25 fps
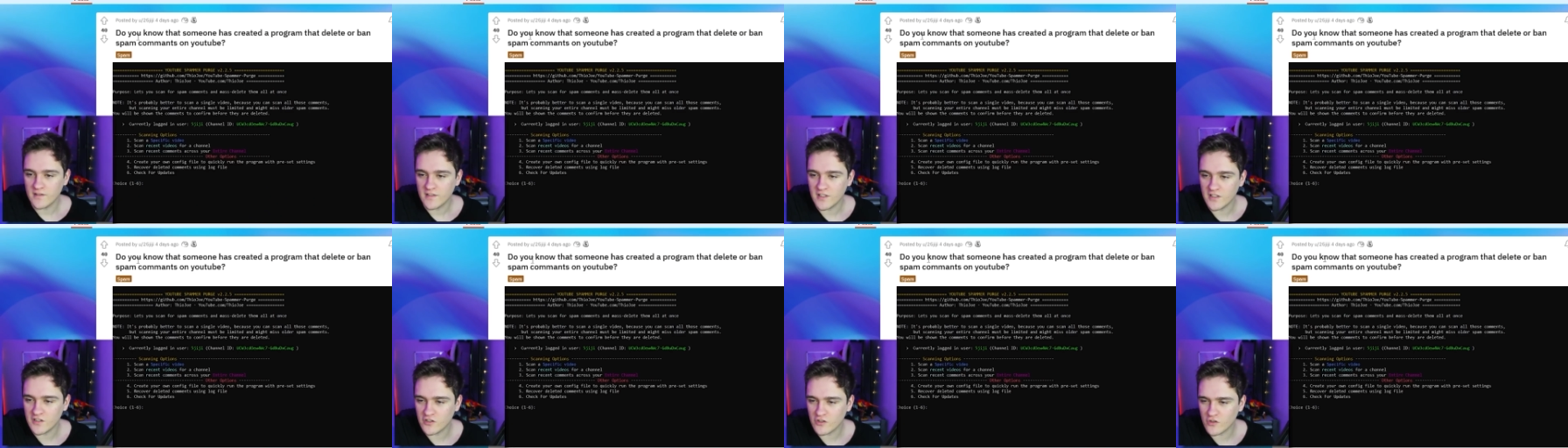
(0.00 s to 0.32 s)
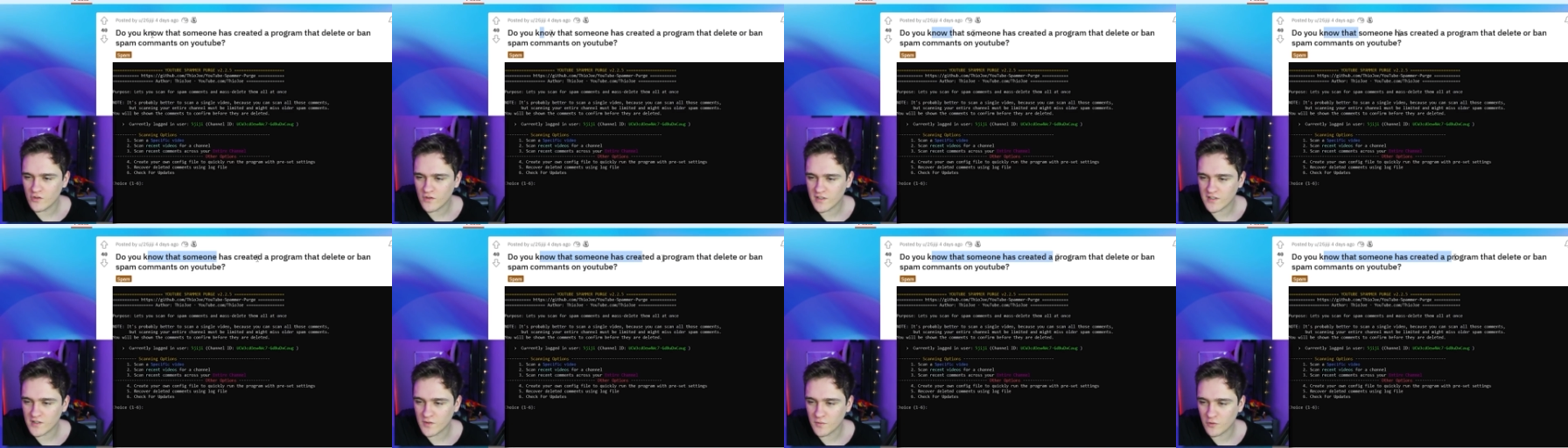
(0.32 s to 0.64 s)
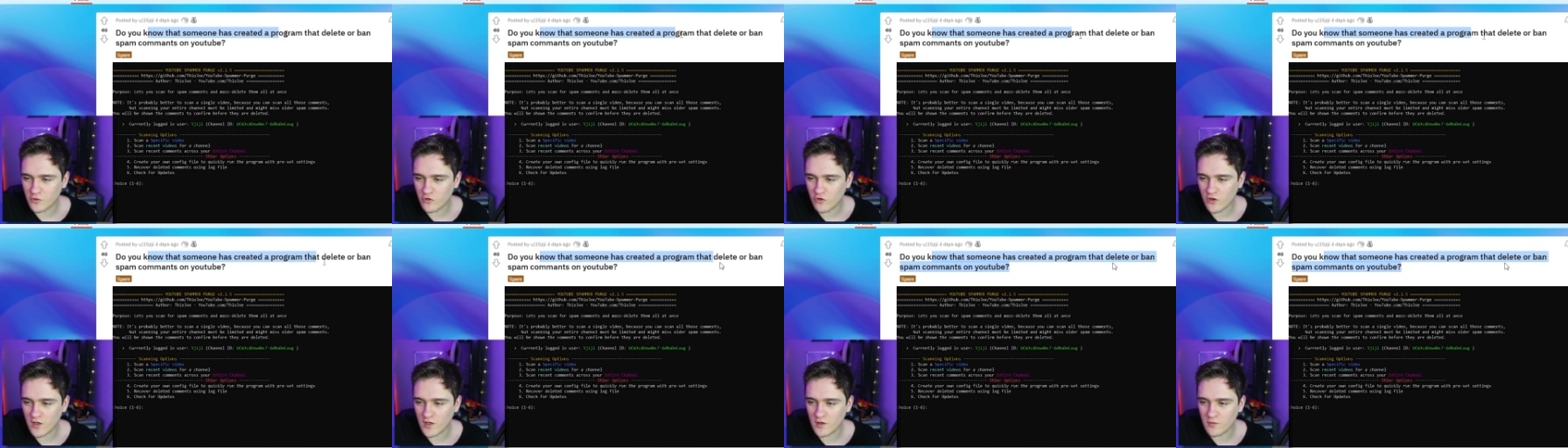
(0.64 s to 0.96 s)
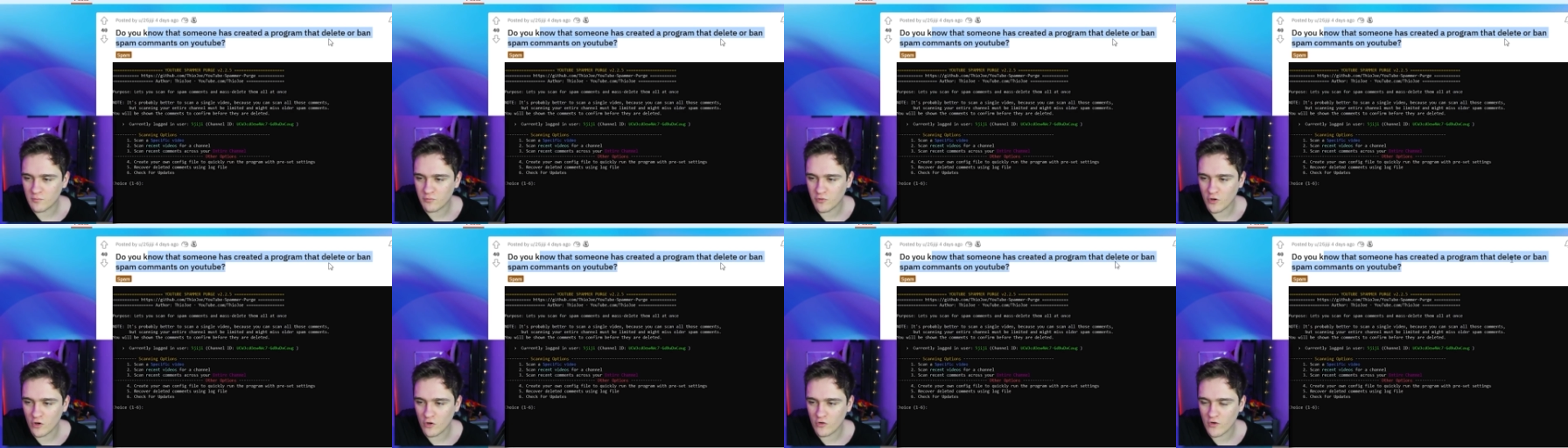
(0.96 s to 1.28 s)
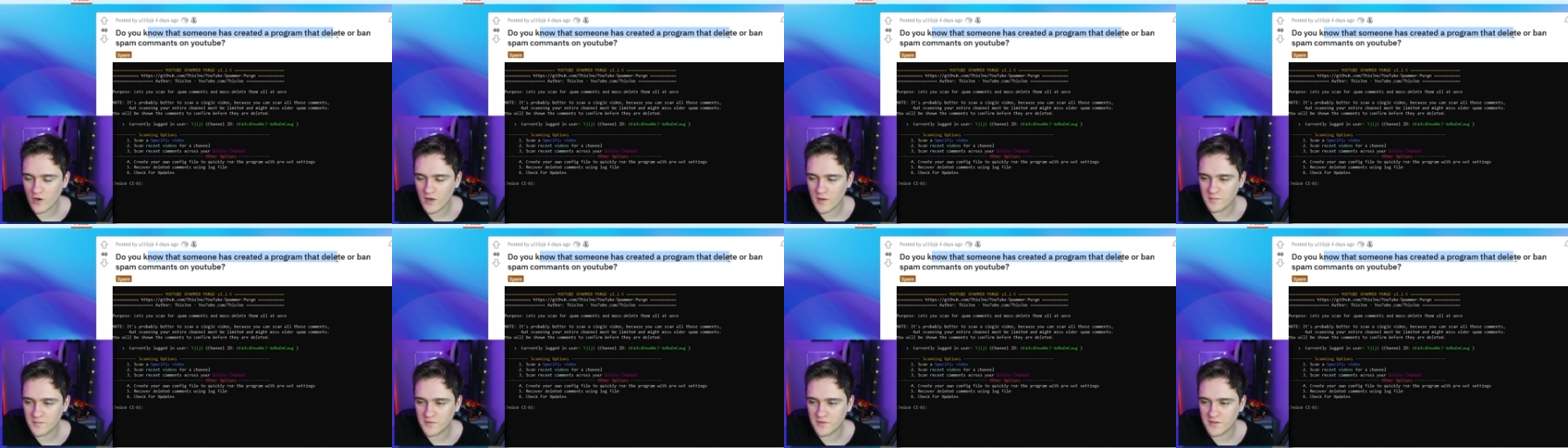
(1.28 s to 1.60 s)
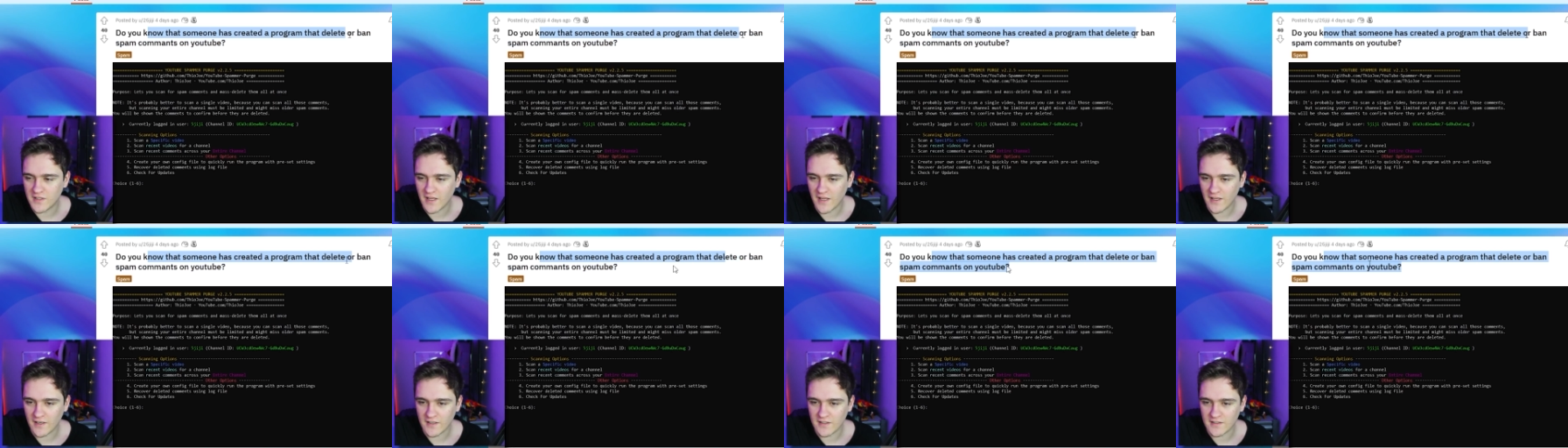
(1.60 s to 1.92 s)
Did you know that someone created a program
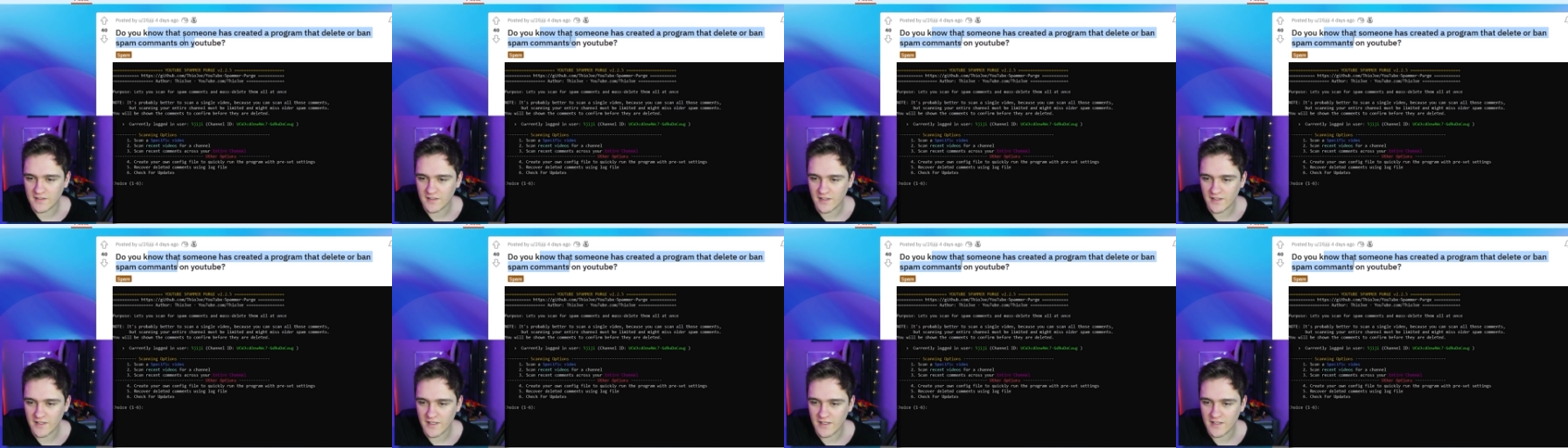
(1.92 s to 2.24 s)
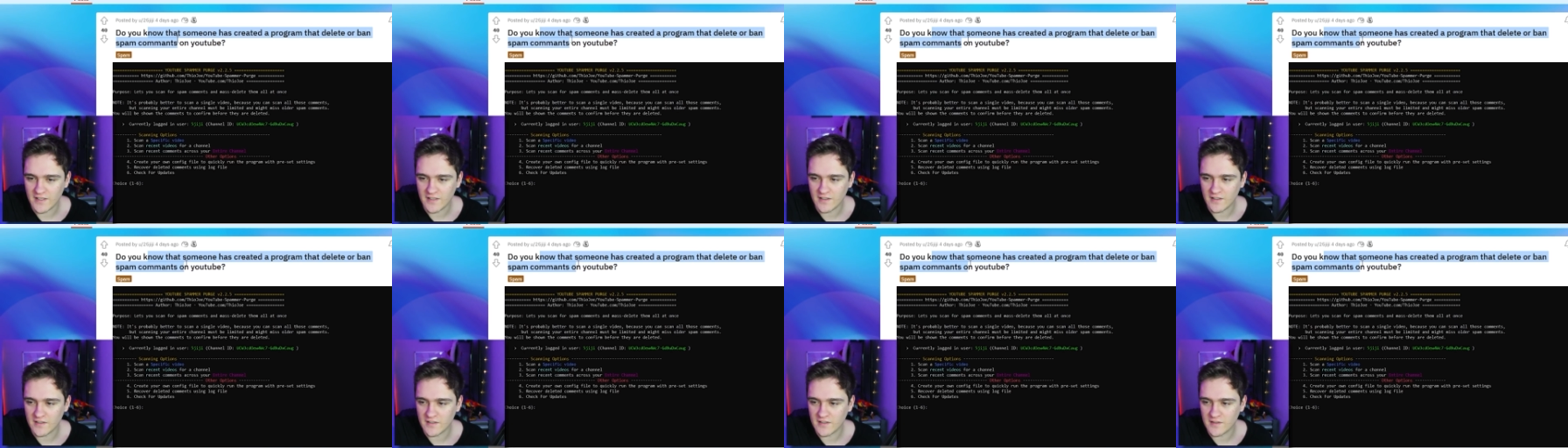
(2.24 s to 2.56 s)
that can delete